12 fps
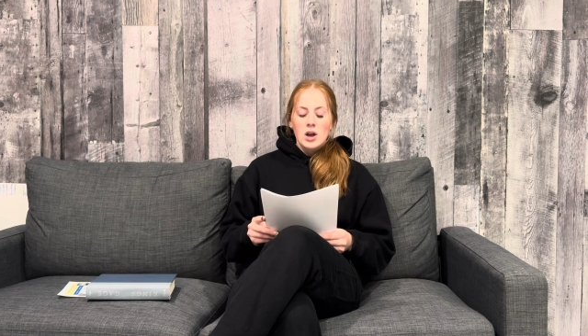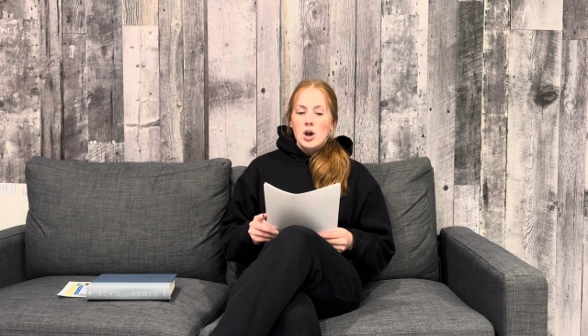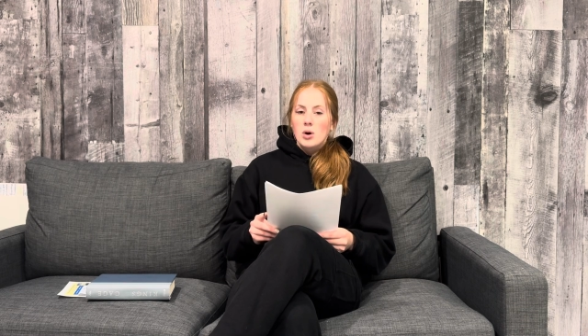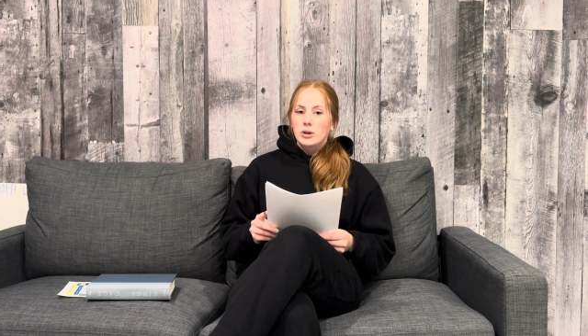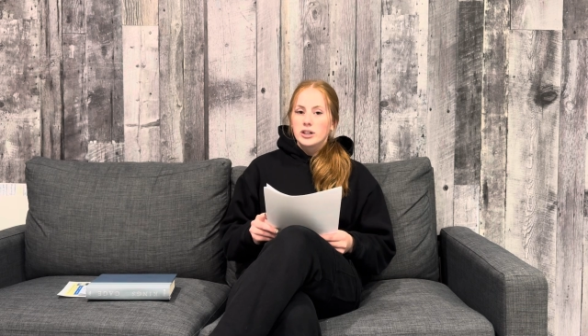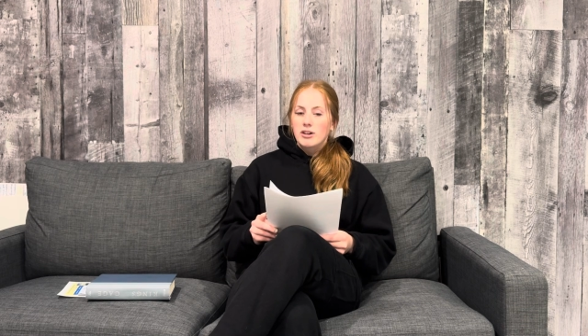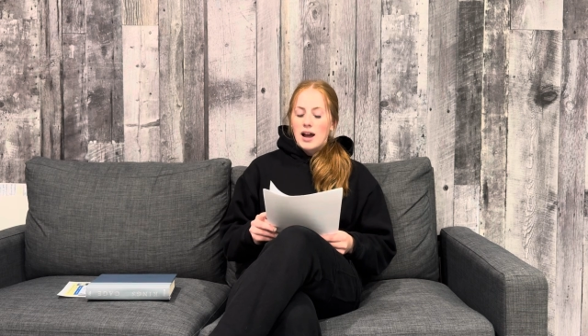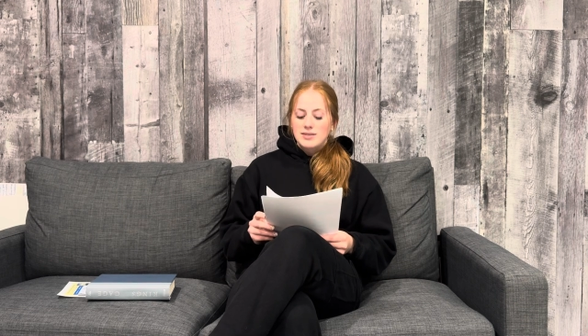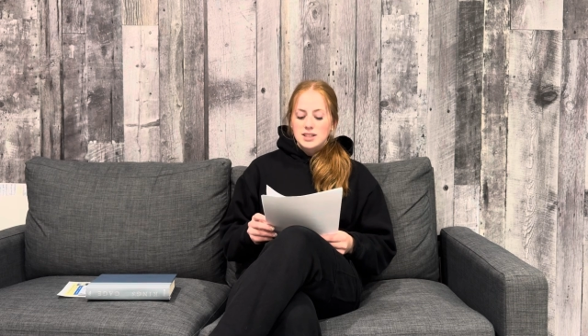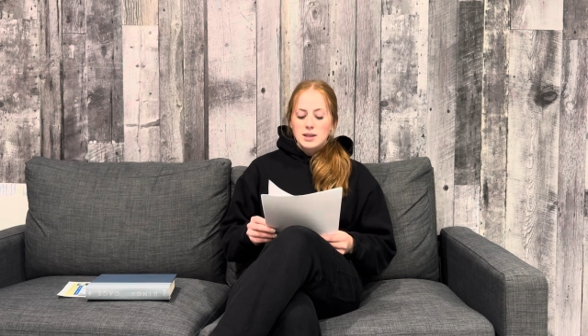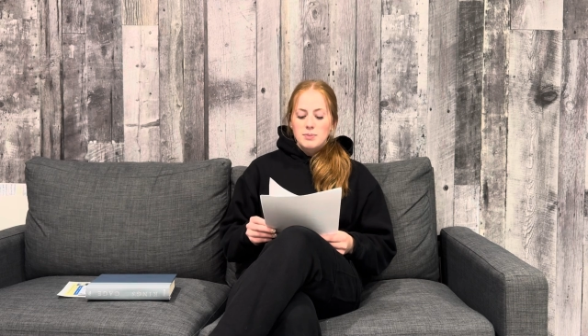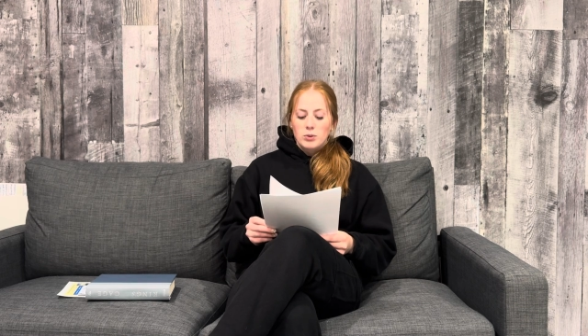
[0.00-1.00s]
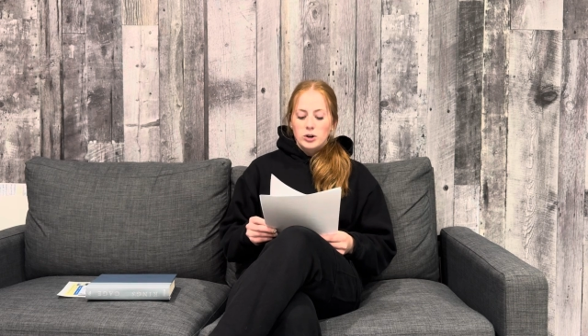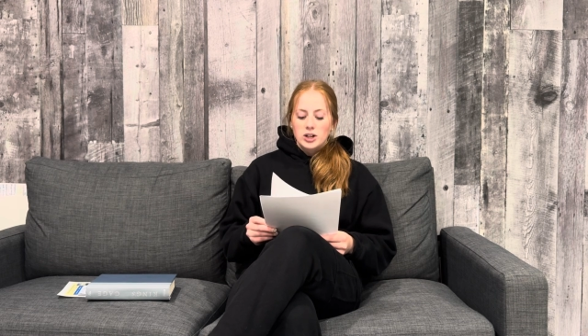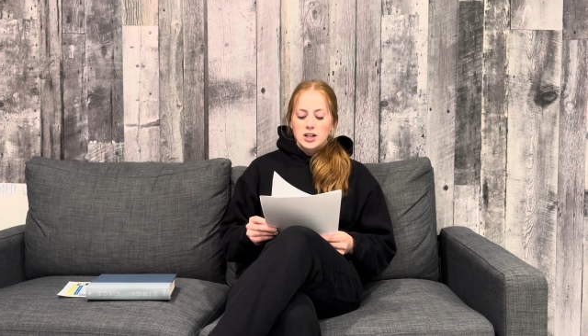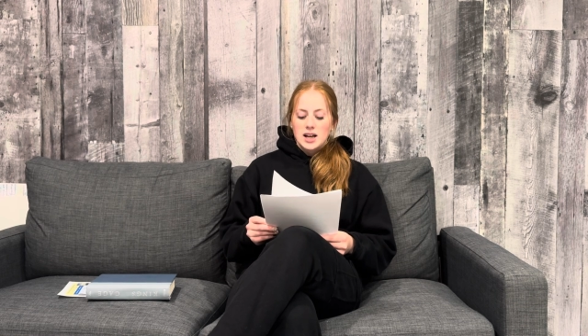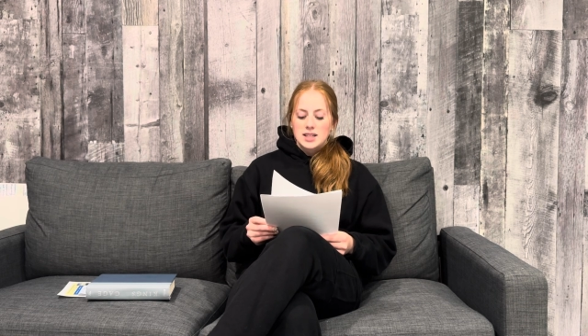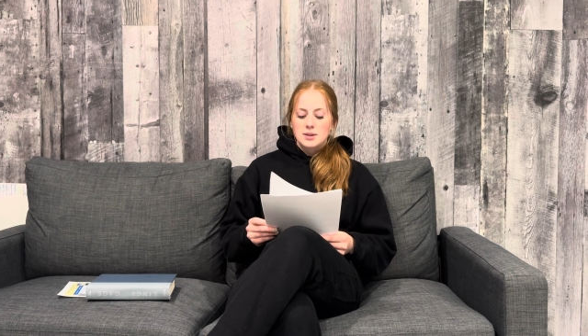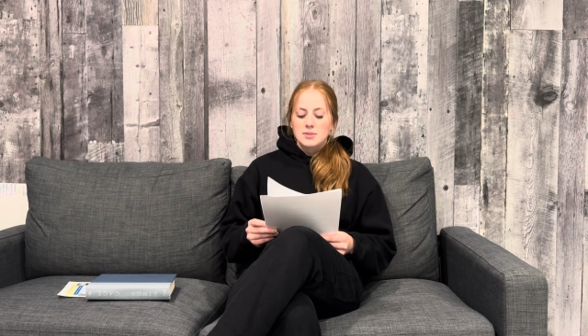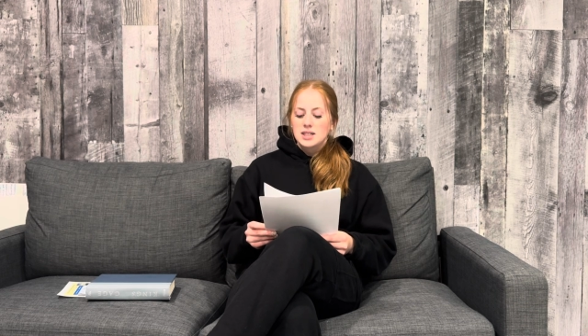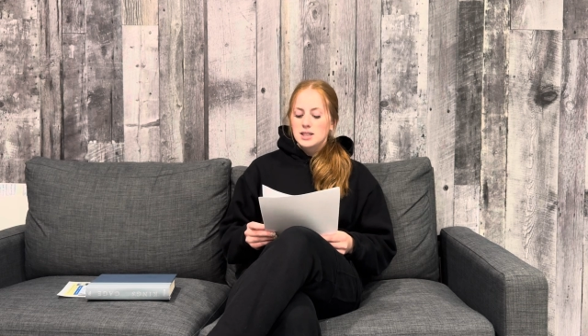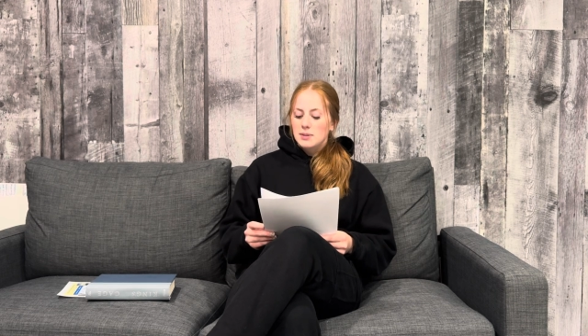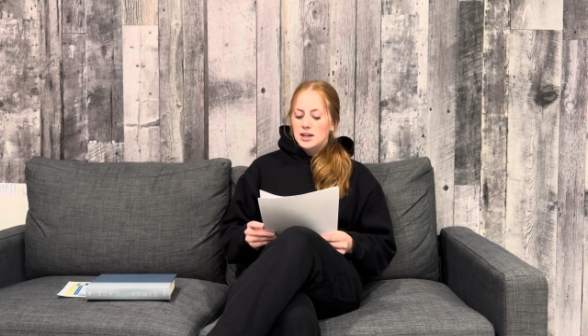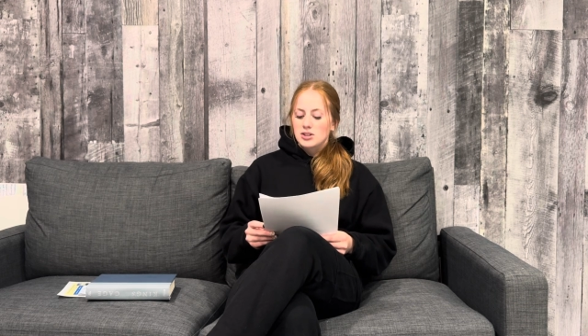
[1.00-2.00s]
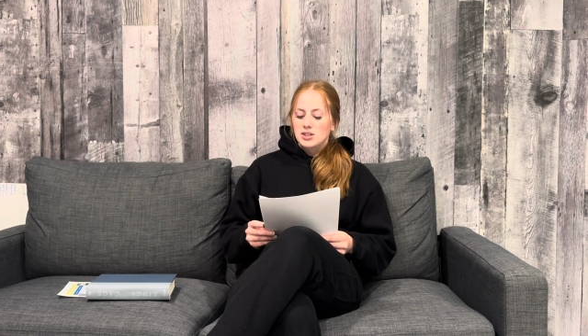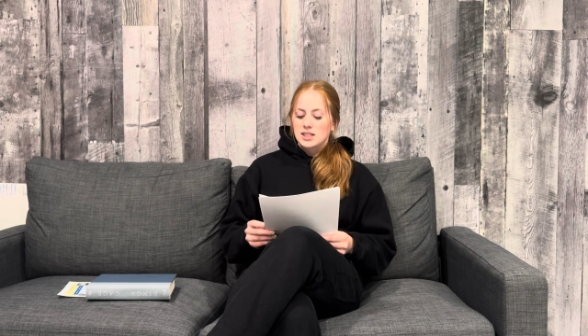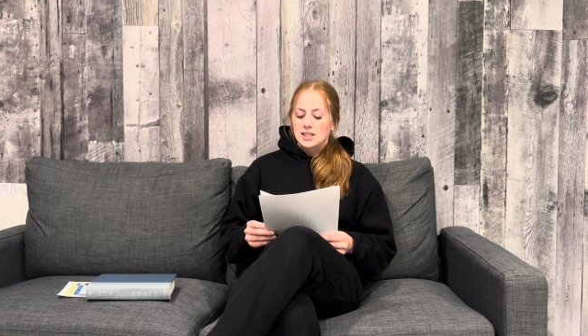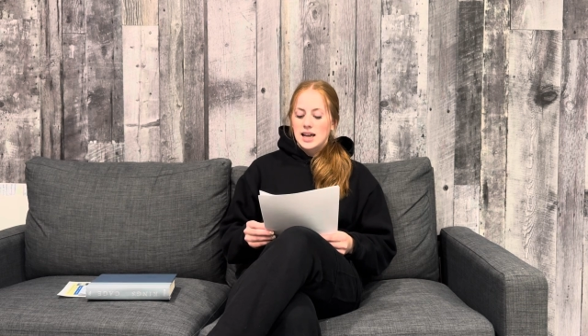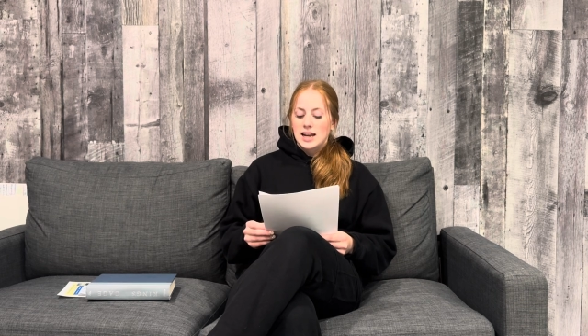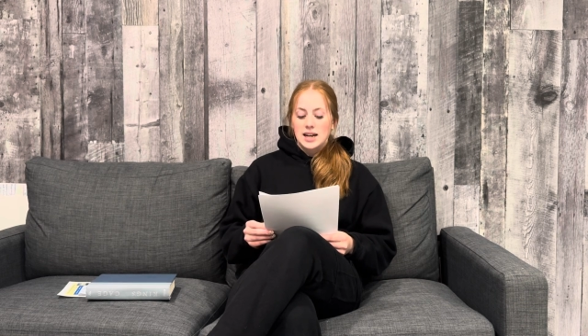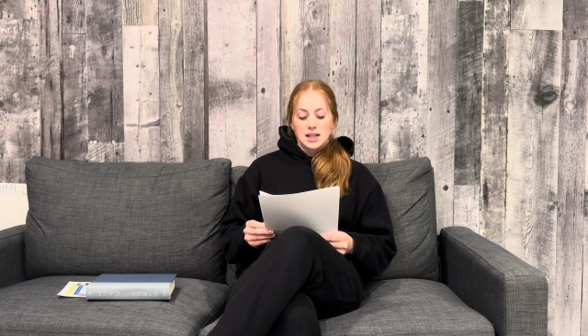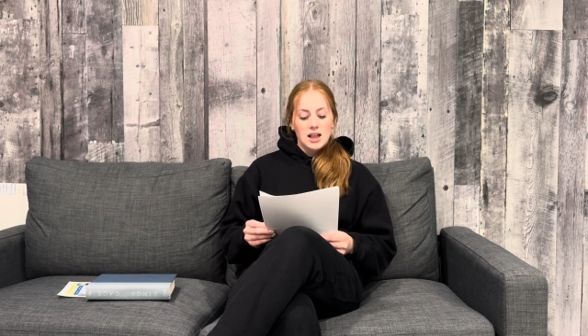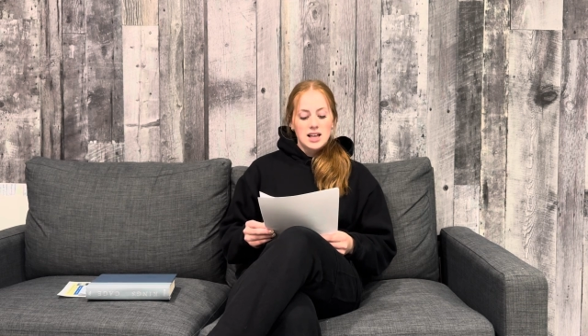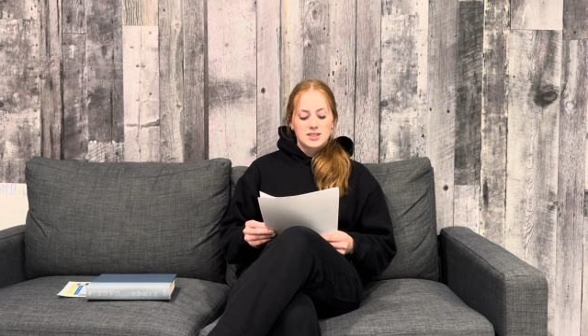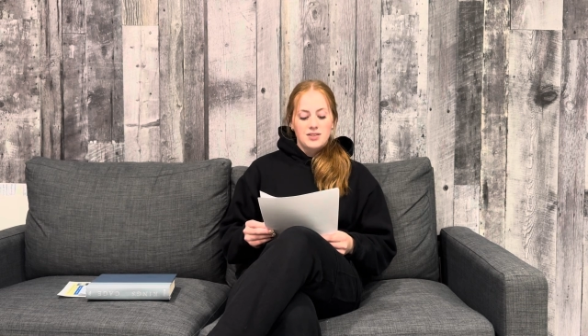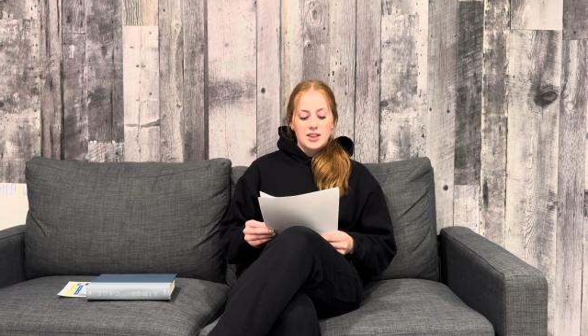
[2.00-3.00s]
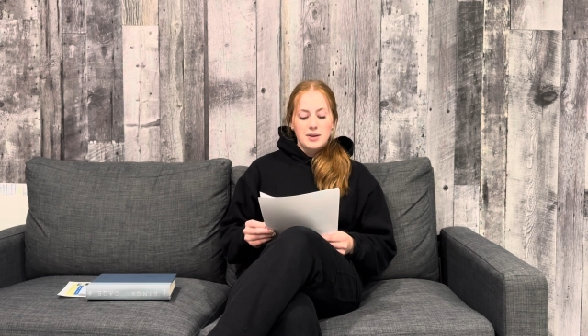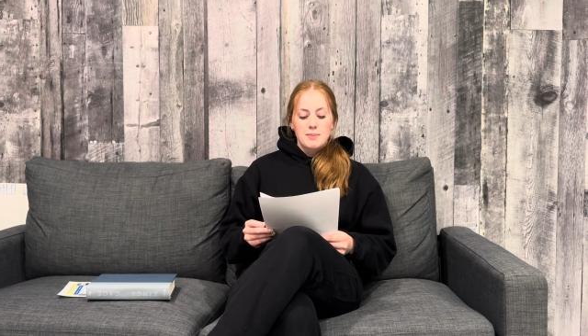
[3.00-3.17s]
When it arrives at the border, customs inspectors decide how to classify them